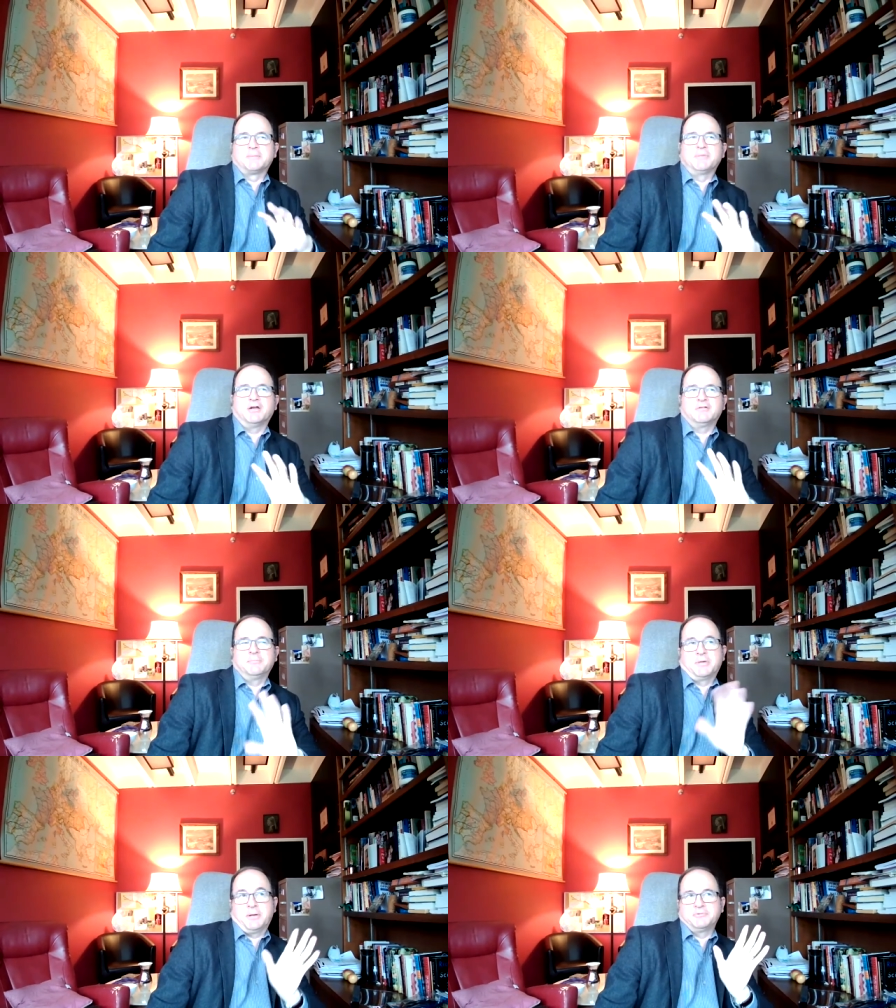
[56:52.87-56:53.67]
I'm
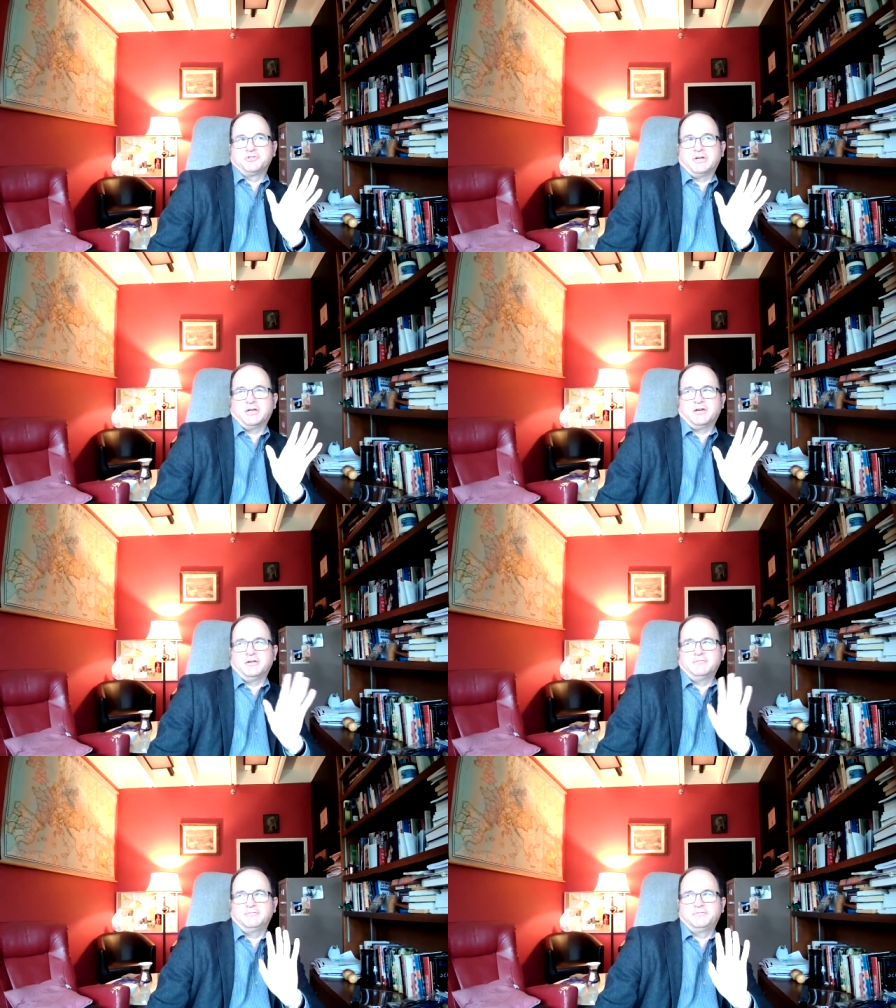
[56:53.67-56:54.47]
trying to
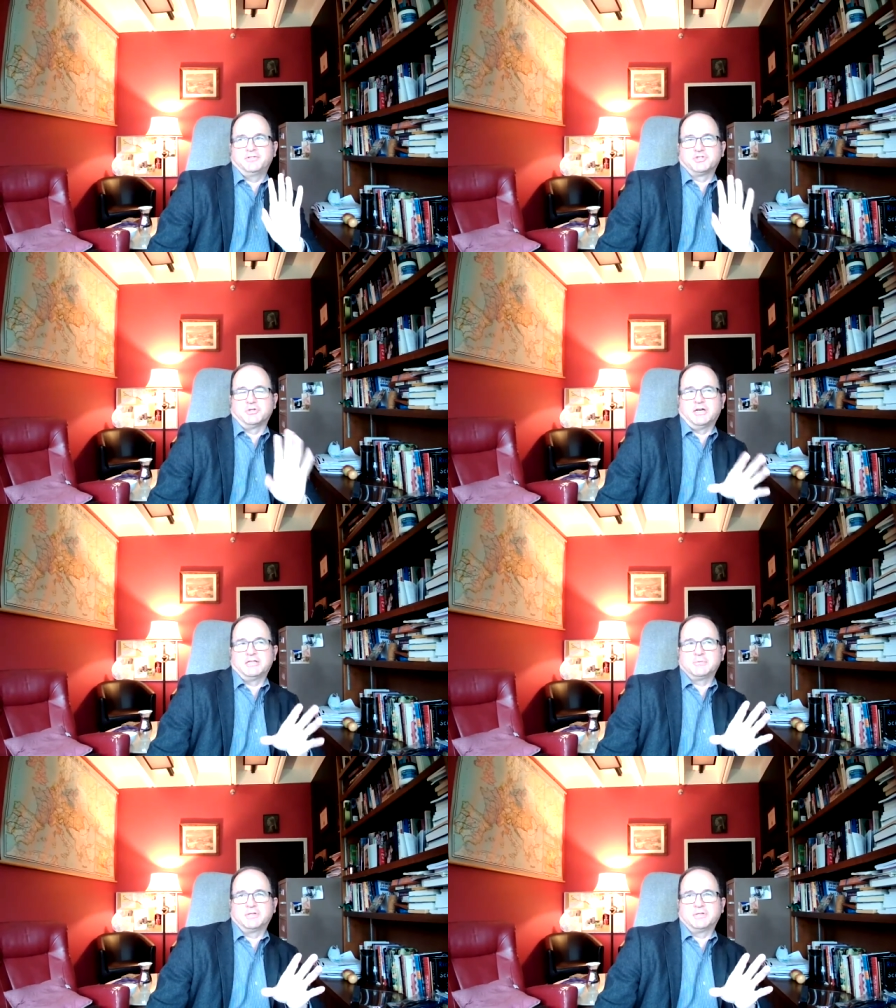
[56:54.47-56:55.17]
kind of visualize